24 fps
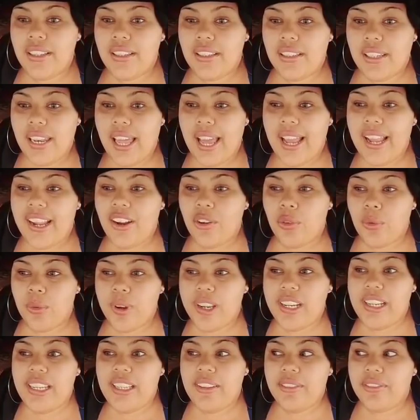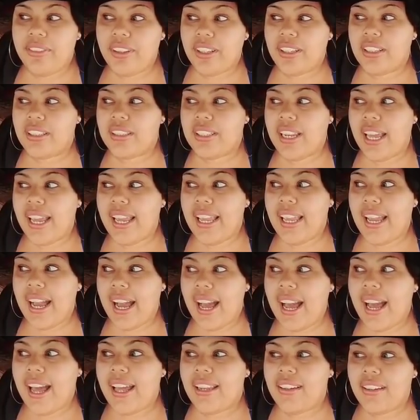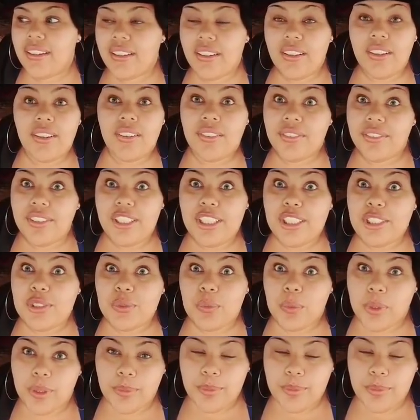like, really feeling like I love this one